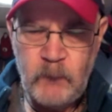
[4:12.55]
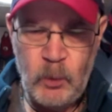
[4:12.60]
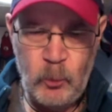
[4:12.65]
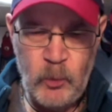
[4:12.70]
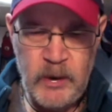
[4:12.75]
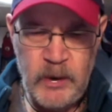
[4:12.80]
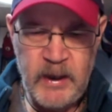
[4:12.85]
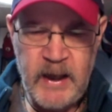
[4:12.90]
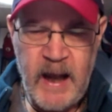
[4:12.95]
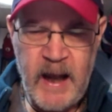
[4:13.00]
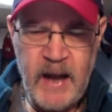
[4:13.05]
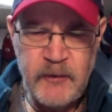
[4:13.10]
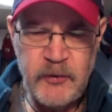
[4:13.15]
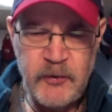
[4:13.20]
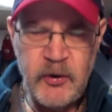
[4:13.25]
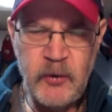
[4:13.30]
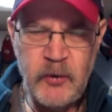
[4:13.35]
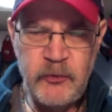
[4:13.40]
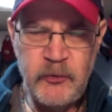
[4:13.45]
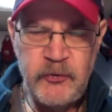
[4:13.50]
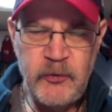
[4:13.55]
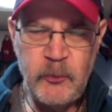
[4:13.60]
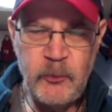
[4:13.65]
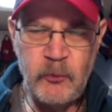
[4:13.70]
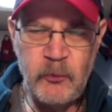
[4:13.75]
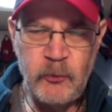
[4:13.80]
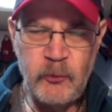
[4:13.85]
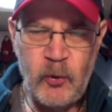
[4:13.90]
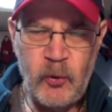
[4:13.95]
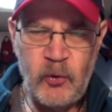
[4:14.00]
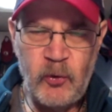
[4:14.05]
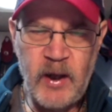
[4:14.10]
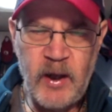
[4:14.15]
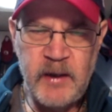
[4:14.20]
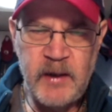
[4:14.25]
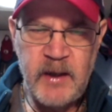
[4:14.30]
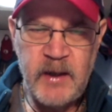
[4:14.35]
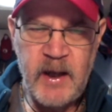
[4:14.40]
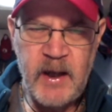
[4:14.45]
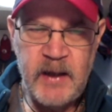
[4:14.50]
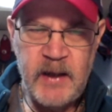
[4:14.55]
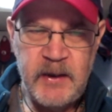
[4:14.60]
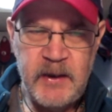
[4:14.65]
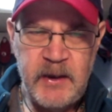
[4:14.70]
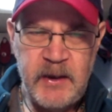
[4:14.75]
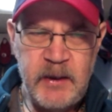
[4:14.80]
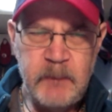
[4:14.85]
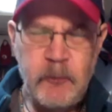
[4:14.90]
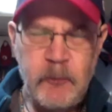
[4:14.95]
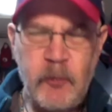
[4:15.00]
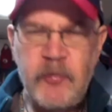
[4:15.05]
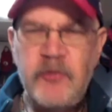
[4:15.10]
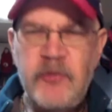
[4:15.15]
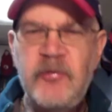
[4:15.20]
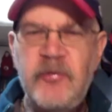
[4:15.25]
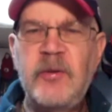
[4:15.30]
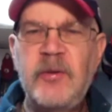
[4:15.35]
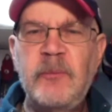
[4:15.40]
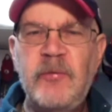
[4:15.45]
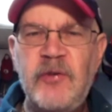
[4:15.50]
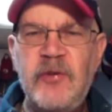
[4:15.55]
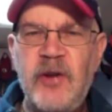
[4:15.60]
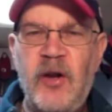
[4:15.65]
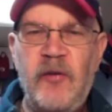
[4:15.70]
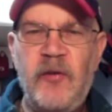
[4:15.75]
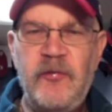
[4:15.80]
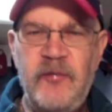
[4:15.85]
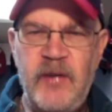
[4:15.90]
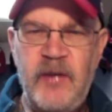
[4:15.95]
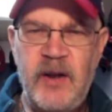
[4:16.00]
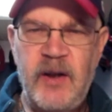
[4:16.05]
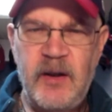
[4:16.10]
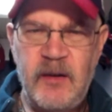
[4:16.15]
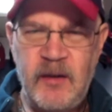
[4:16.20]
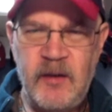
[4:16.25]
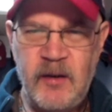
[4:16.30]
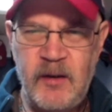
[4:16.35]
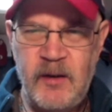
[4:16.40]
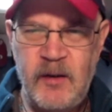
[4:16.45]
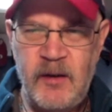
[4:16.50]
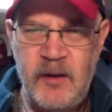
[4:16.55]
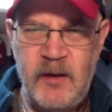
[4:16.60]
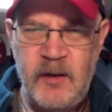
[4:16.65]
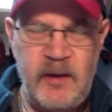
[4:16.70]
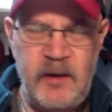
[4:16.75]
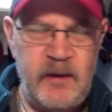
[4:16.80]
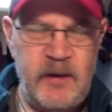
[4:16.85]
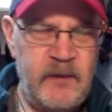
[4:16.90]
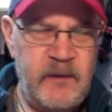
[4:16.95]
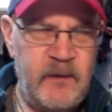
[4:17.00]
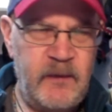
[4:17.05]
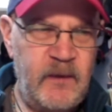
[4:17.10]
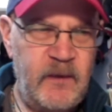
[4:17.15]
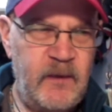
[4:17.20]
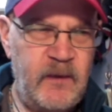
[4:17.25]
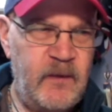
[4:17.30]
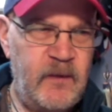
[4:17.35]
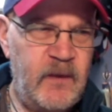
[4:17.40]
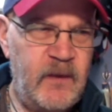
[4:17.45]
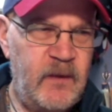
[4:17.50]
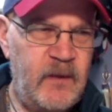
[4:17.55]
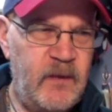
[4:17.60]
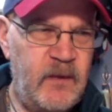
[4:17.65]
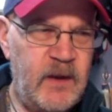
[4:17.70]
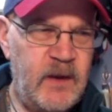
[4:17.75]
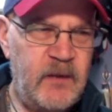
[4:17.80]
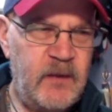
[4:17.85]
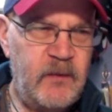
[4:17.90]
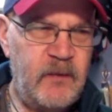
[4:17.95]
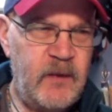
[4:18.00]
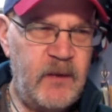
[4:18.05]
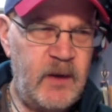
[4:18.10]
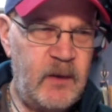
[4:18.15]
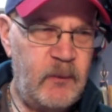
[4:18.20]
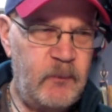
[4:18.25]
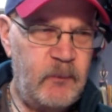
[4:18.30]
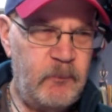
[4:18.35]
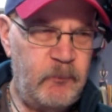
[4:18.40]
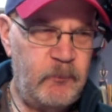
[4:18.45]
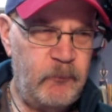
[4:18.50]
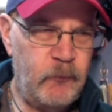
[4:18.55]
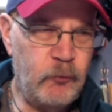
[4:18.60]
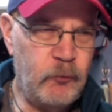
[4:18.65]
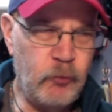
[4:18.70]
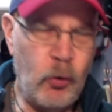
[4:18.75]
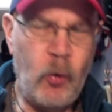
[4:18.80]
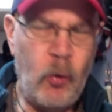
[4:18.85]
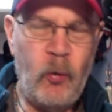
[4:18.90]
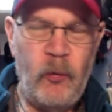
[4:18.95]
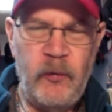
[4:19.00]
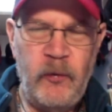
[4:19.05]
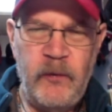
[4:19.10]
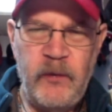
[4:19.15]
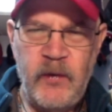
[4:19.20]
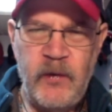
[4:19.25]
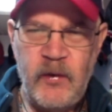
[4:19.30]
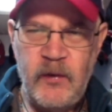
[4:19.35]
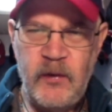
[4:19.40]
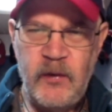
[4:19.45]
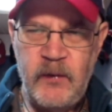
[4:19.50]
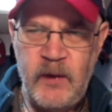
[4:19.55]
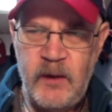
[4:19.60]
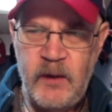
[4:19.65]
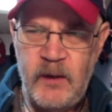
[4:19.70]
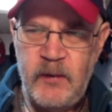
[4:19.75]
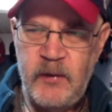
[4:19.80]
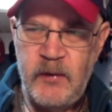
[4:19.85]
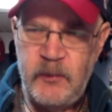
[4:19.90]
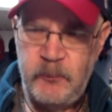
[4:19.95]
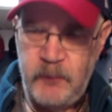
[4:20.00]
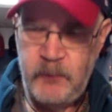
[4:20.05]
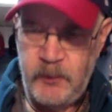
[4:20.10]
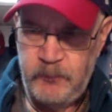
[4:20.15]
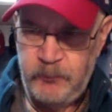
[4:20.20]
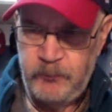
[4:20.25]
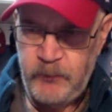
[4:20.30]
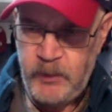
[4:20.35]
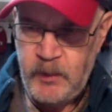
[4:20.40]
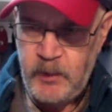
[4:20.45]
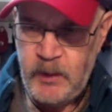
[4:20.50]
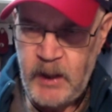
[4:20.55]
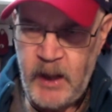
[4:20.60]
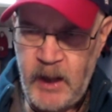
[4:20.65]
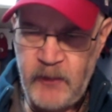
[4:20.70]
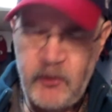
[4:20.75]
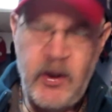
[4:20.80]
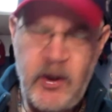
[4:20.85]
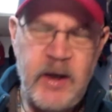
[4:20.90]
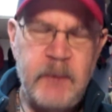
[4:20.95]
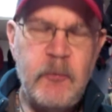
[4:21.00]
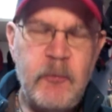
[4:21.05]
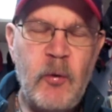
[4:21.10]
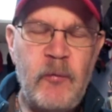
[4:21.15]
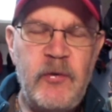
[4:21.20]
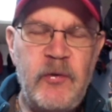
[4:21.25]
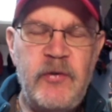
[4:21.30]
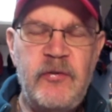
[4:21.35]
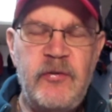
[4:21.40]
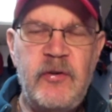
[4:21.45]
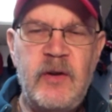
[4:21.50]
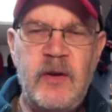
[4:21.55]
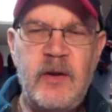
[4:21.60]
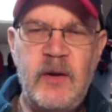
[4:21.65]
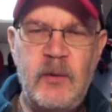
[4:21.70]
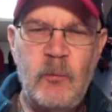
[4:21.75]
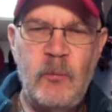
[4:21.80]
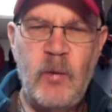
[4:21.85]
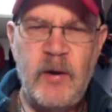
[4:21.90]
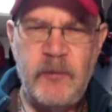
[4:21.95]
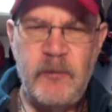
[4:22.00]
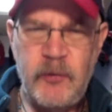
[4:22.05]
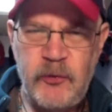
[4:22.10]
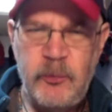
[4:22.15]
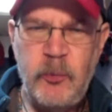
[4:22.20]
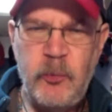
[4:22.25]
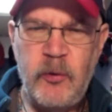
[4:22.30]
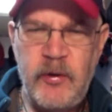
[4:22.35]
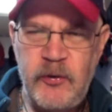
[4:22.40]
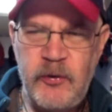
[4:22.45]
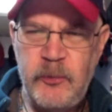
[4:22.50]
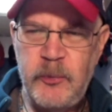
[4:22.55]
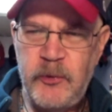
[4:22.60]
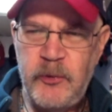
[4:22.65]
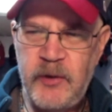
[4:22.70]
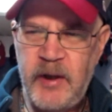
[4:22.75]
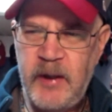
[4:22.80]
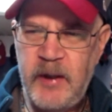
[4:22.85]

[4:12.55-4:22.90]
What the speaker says: when an actor goes into a role like that, he immerses himself in the role in athletic movies and whatever sport he's